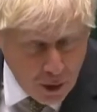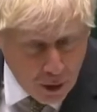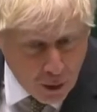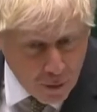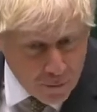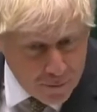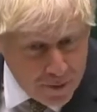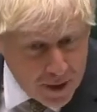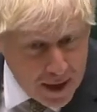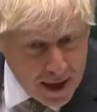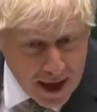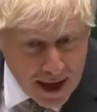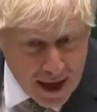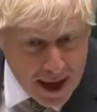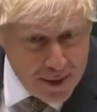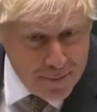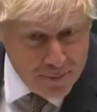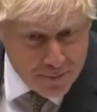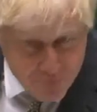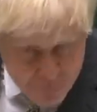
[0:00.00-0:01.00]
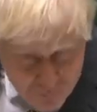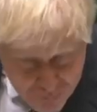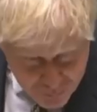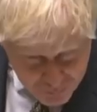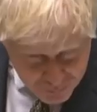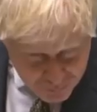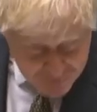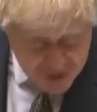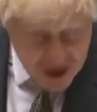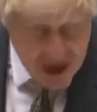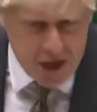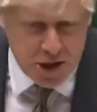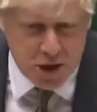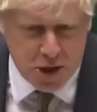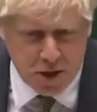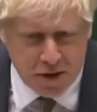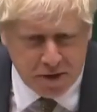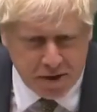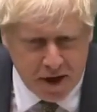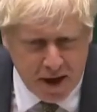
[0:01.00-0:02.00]
of
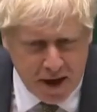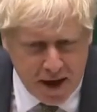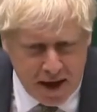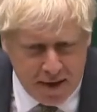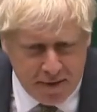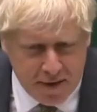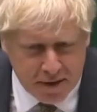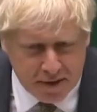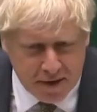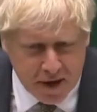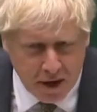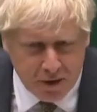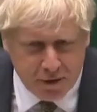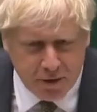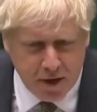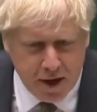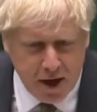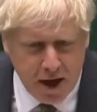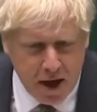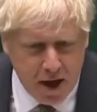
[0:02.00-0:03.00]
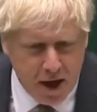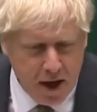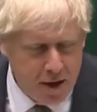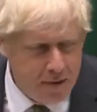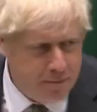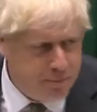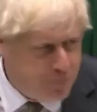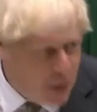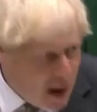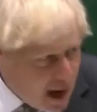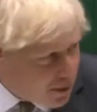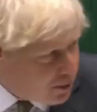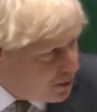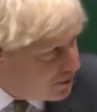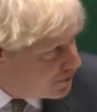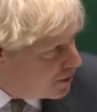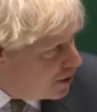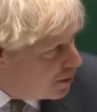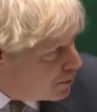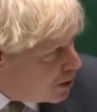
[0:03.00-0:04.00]
teachers in this country, of
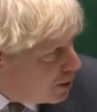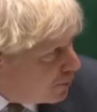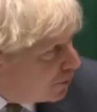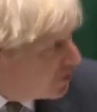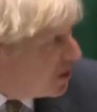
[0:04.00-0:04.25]
parents, pupils,